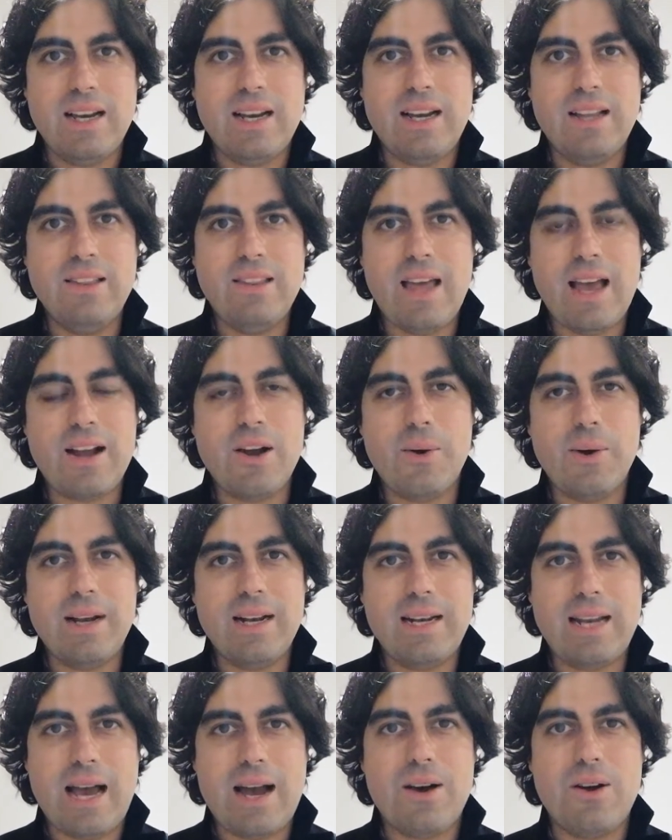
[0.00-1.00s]
and they're
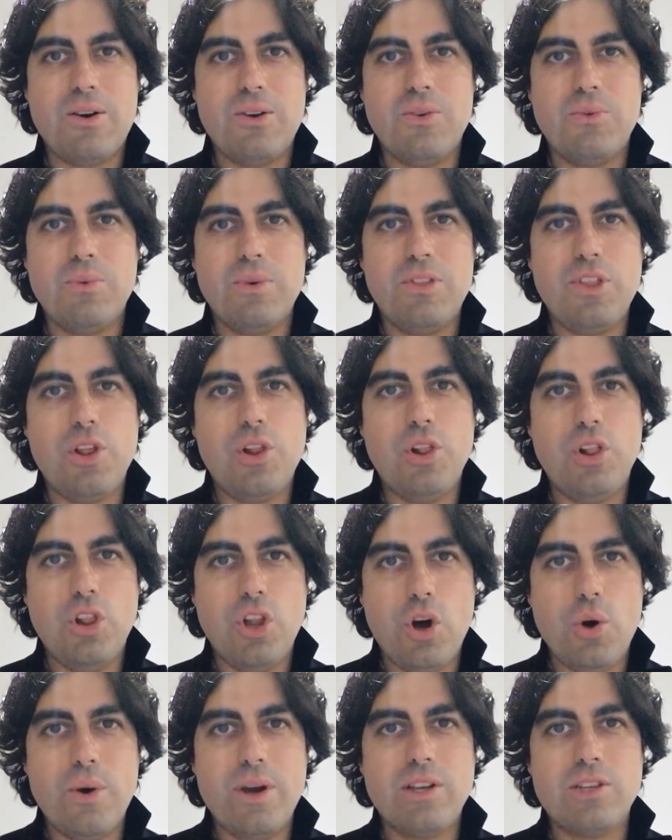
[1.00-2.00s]
going down with the
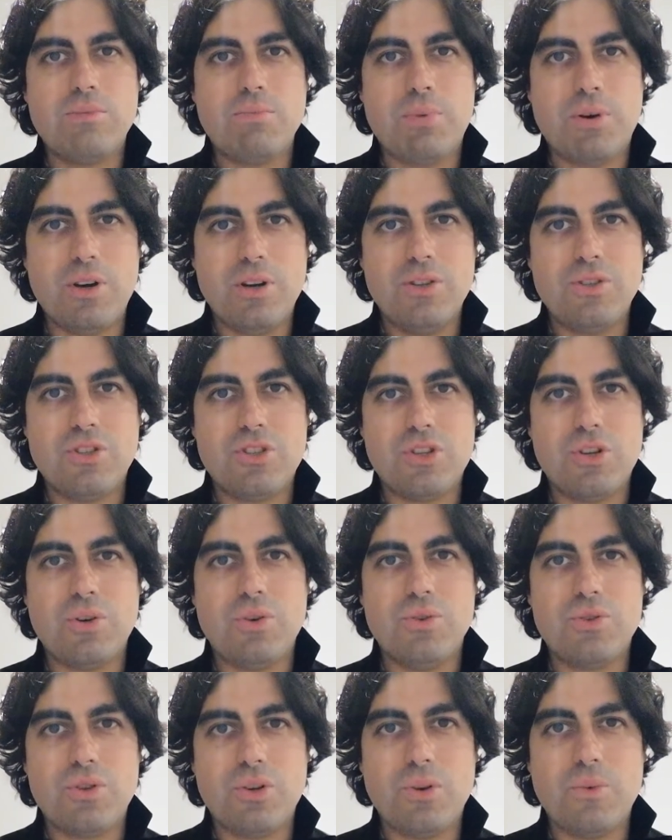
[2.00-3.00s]
lowest points
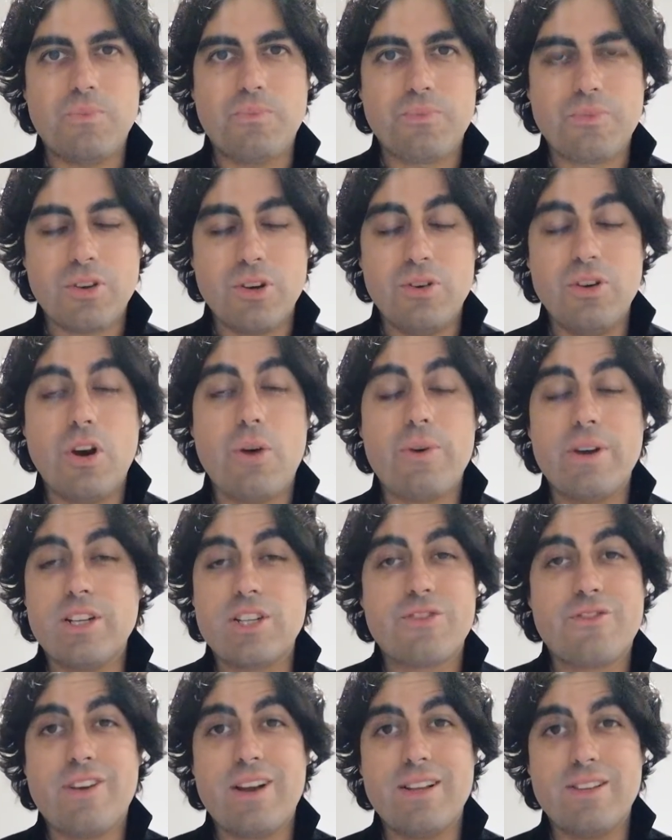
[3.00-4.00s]
total. Norwich
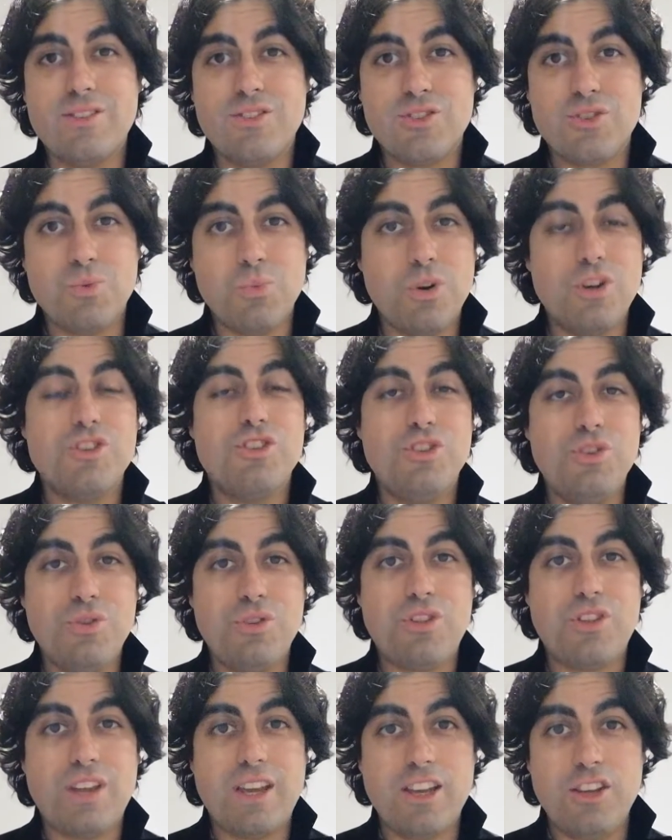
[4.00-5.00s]
fans, what do you
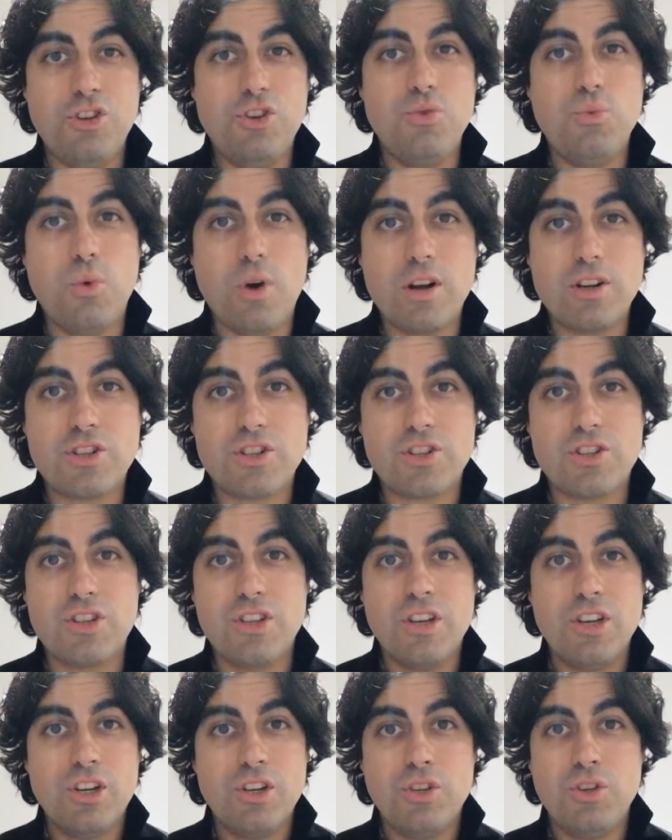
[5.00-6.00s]
think? You watch.
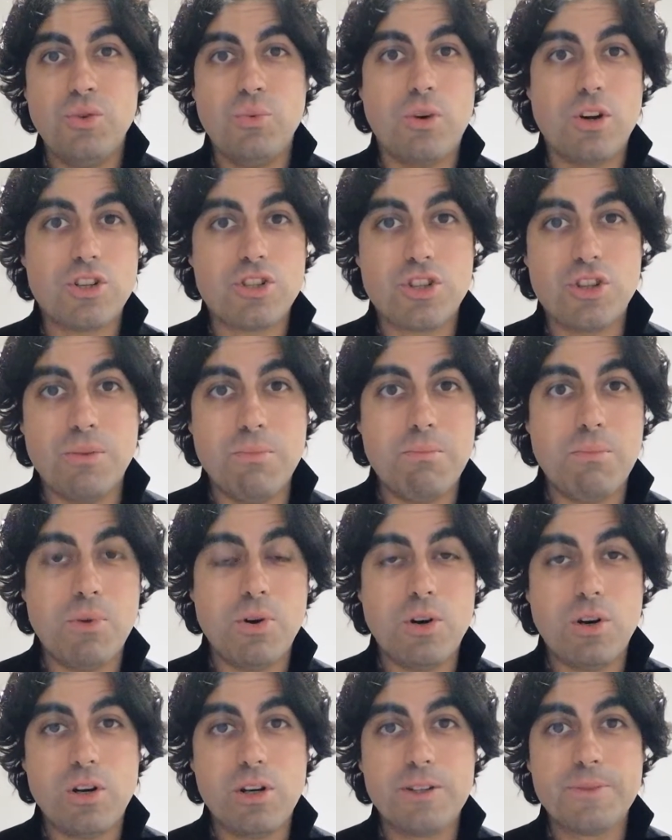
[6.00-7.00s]
you watch them
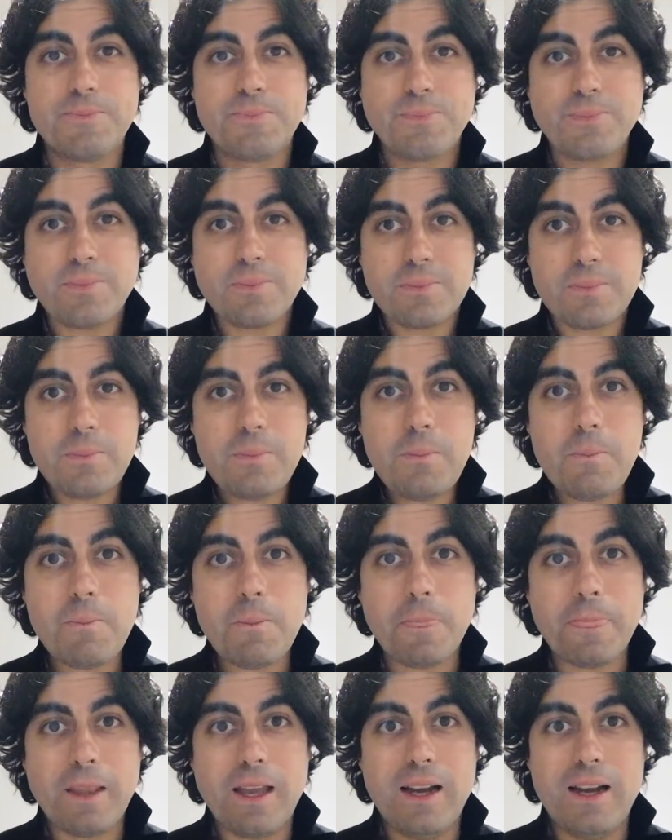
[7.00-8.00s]
more
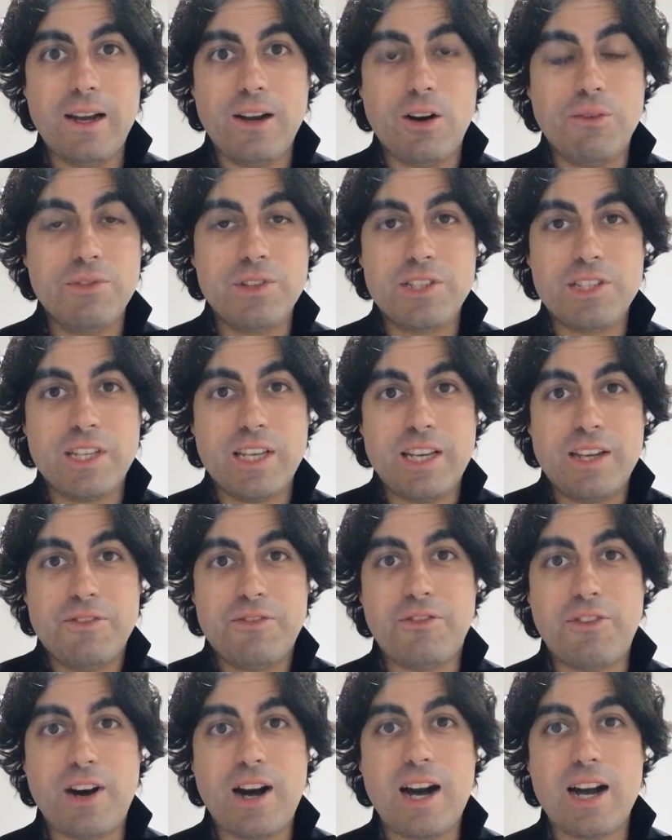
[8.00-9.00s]
uh, obviously,
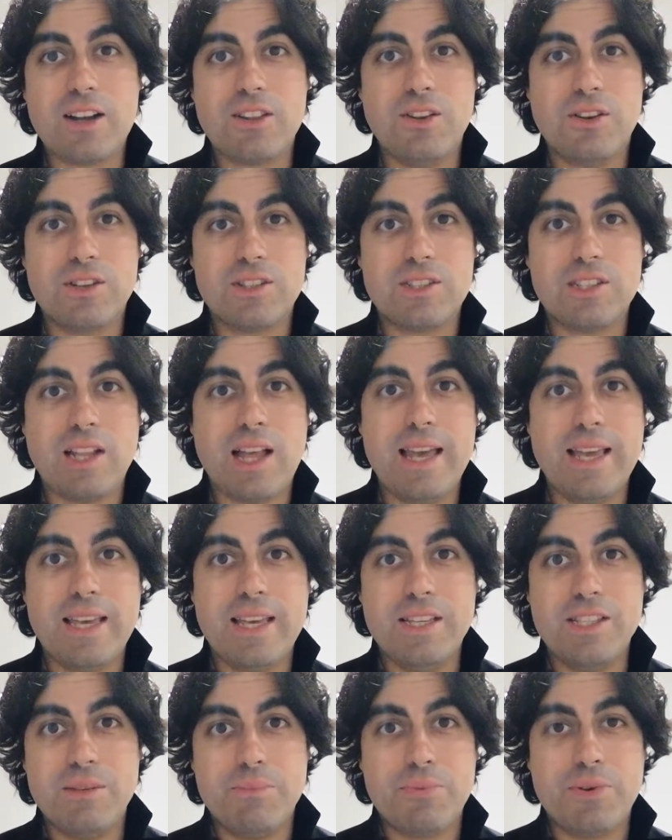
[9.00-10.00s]
Farke looks like
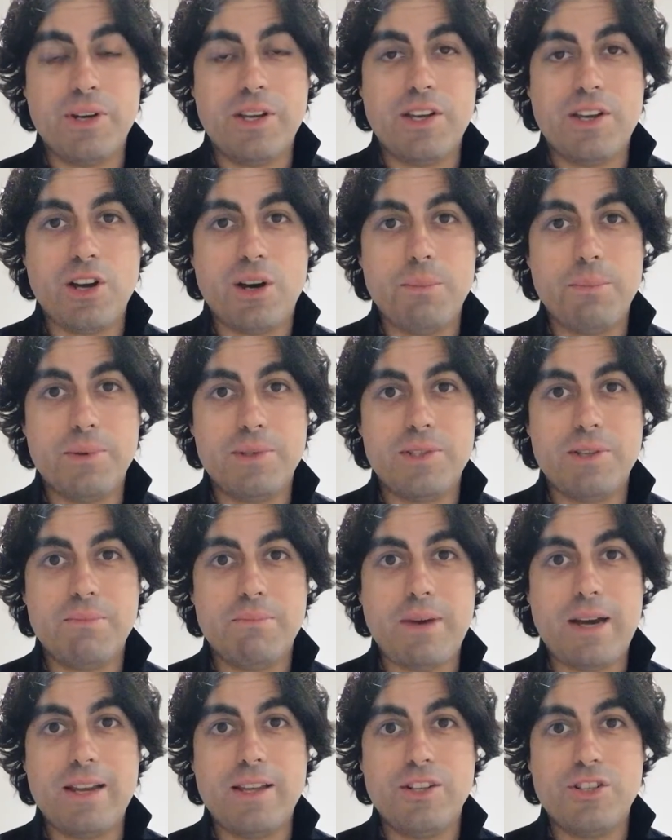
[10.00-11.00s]
he's a pretty competent
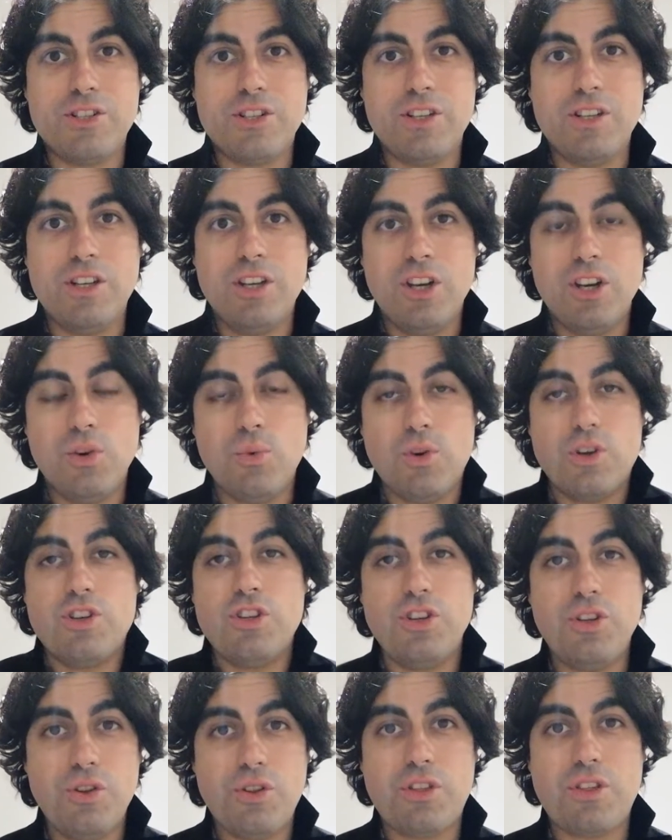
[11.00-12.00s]
manager. What do
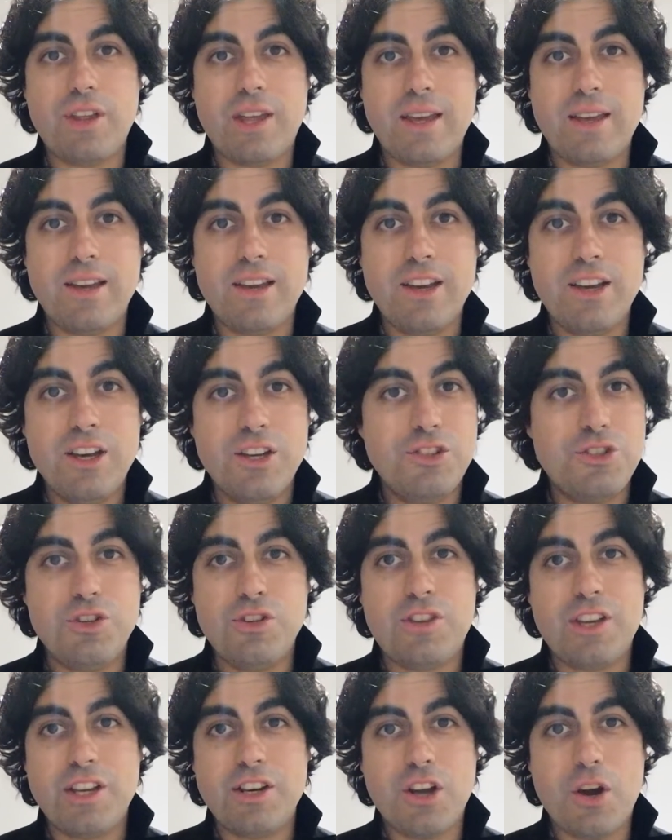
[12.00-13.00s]
you think? Do you
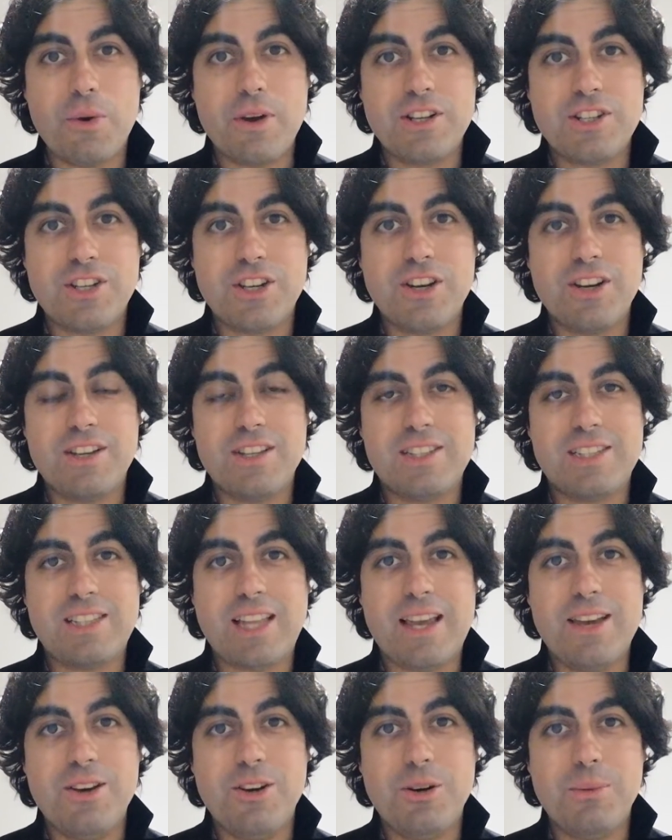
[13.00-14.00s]
think Norwich are going to
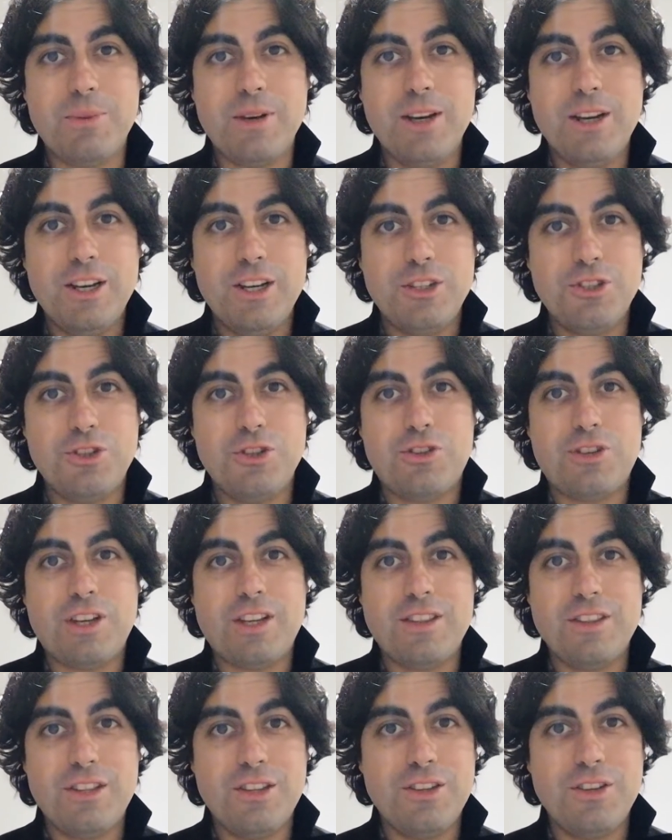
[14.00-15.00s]
stay up? Do you
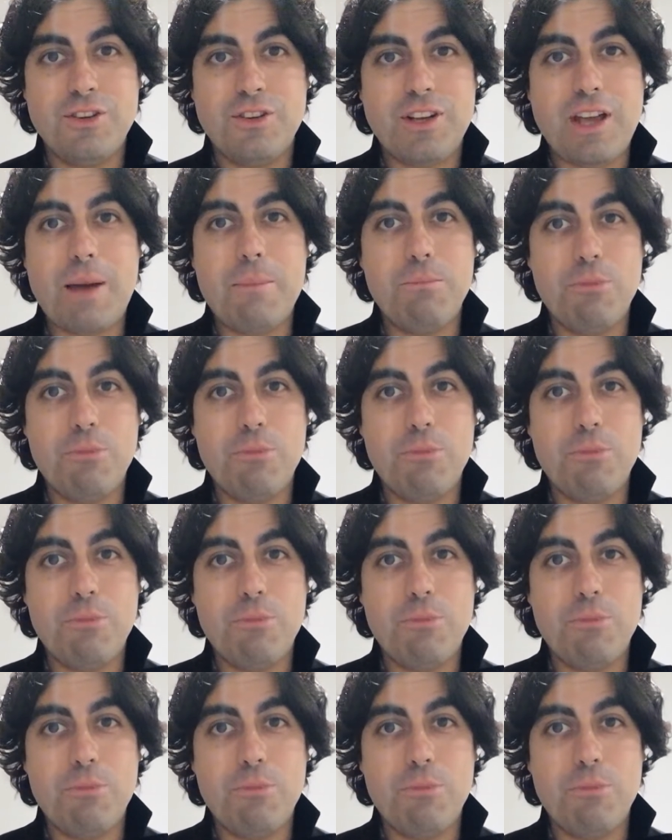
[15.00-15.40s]
think that you'll get